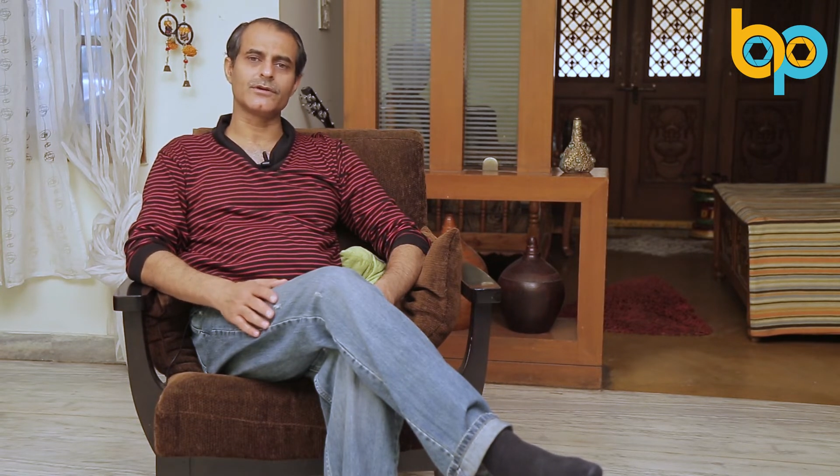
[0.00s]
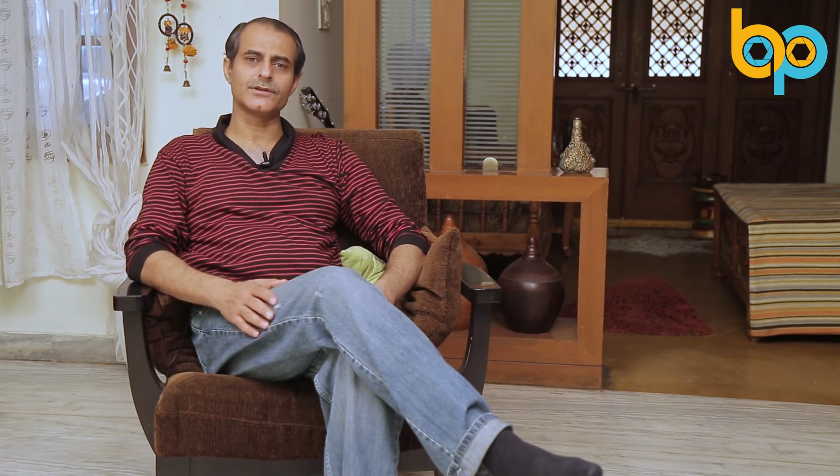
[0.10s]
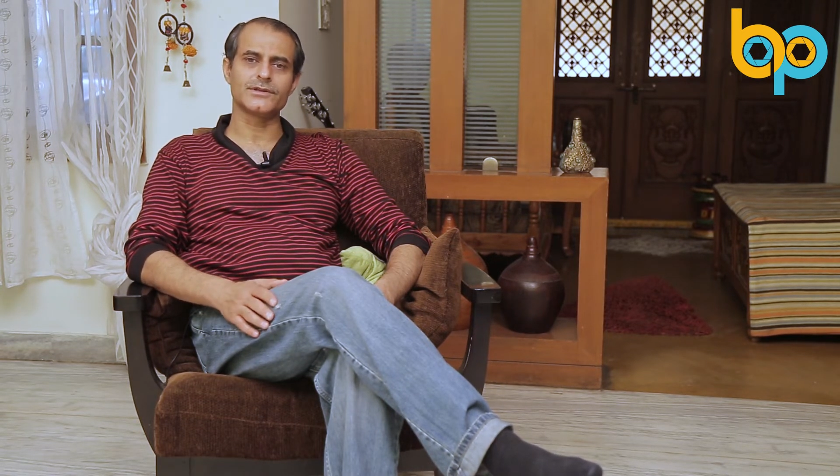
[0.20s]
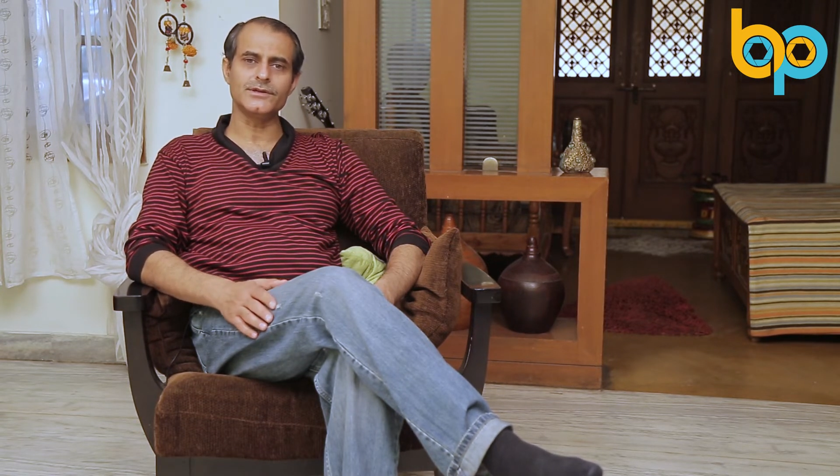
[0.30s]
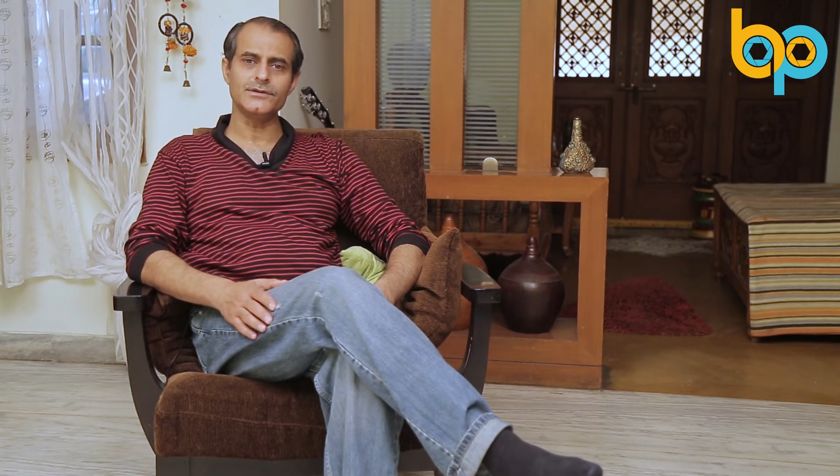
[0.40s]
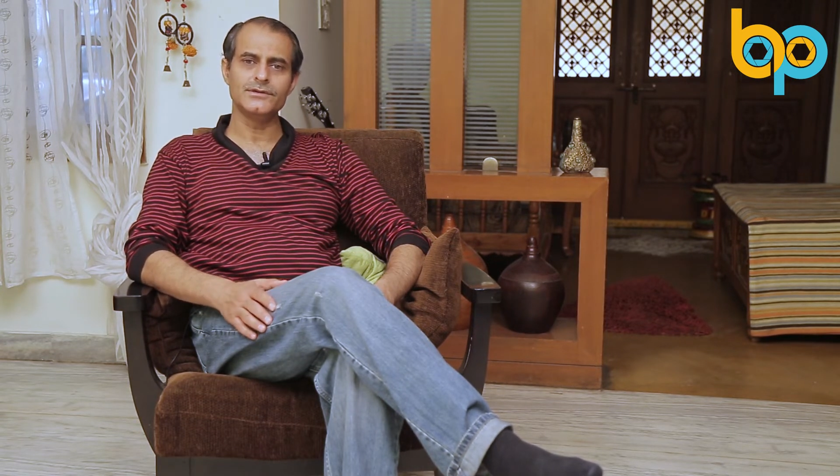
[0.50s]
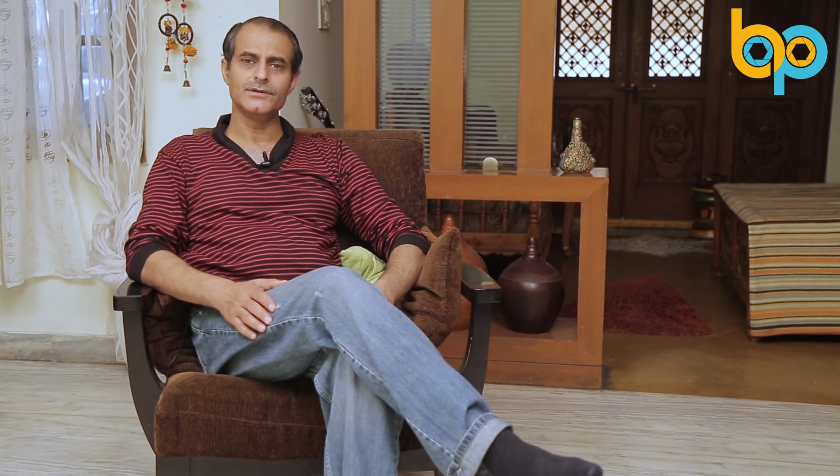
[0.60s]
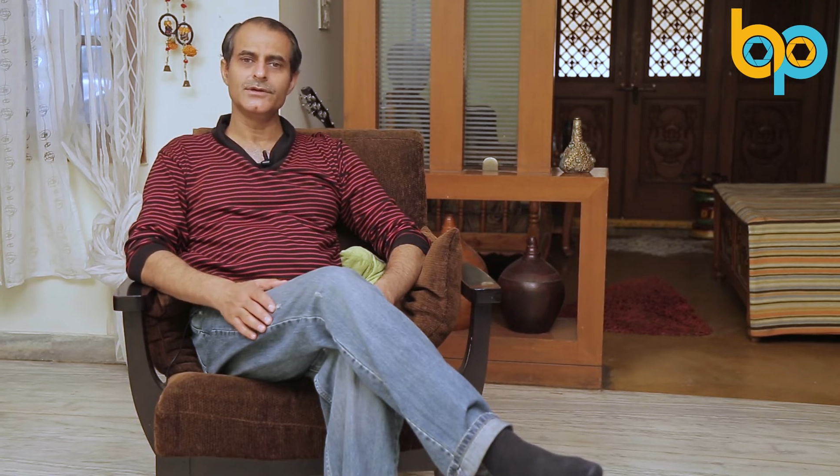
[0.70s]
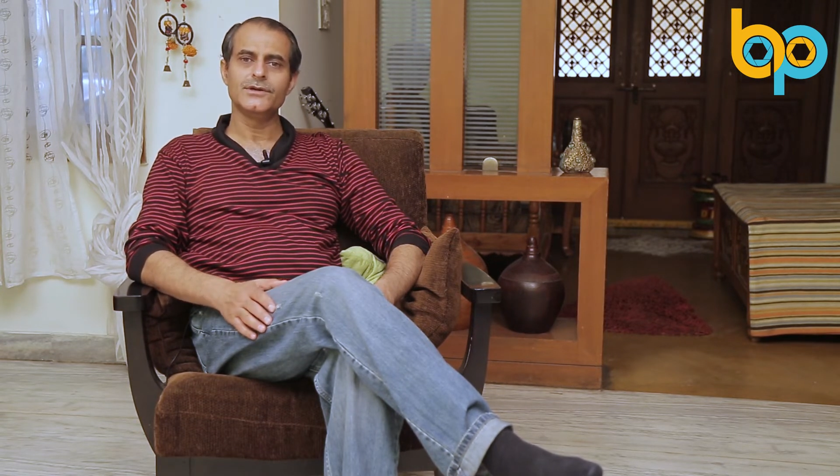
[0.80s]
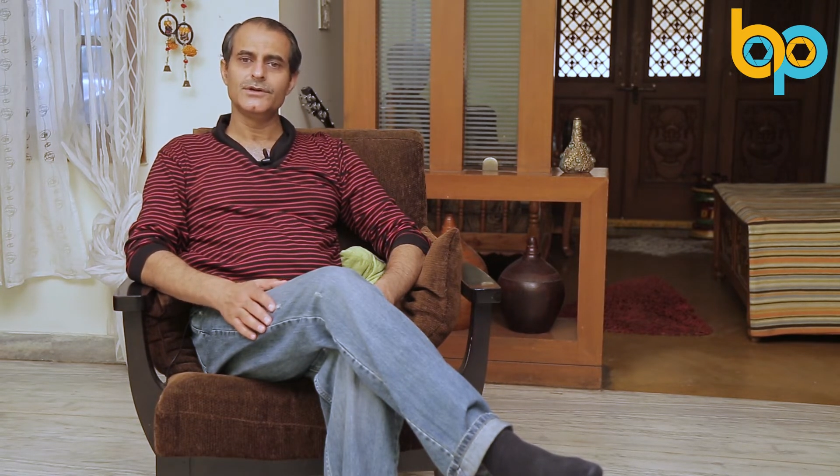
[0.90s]
on the
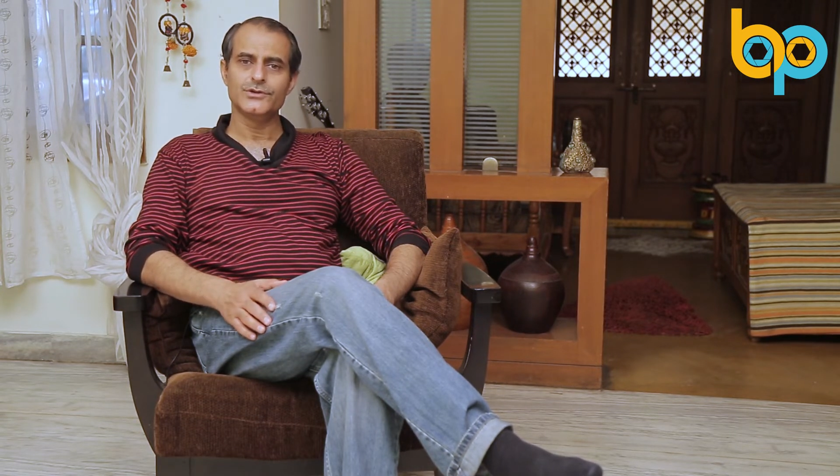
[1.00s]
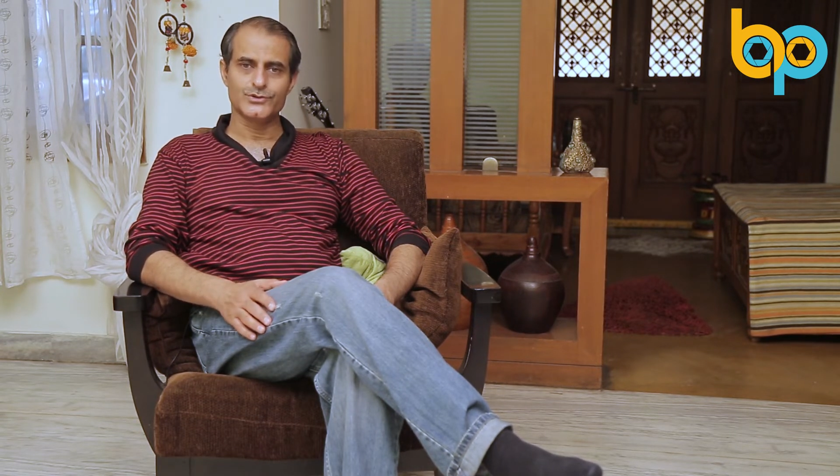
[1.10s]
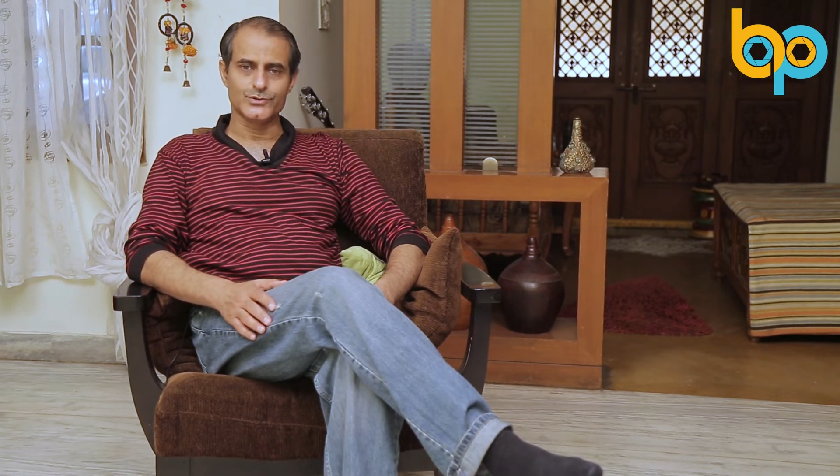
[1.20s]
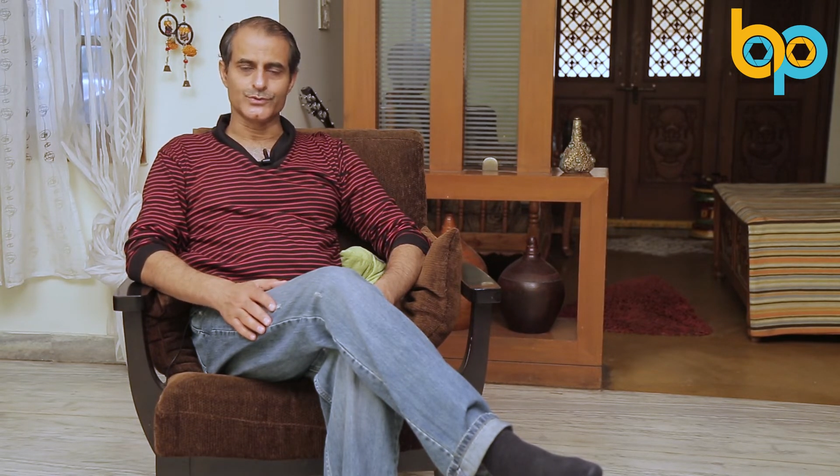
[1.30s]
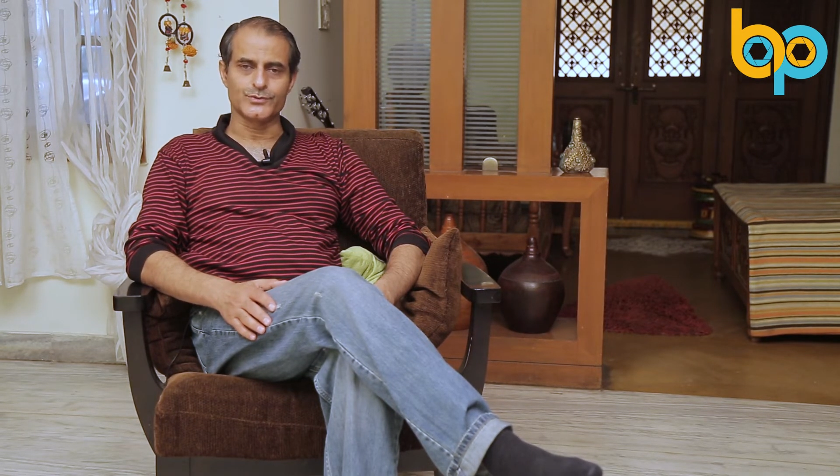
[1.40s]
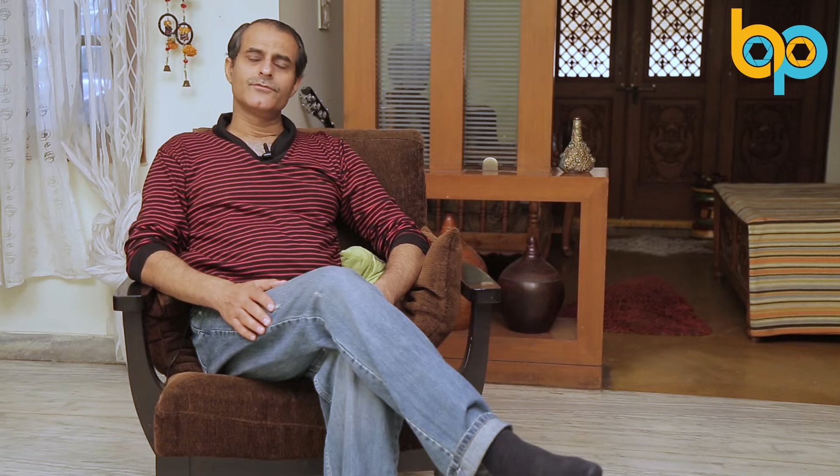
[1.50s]
shoe.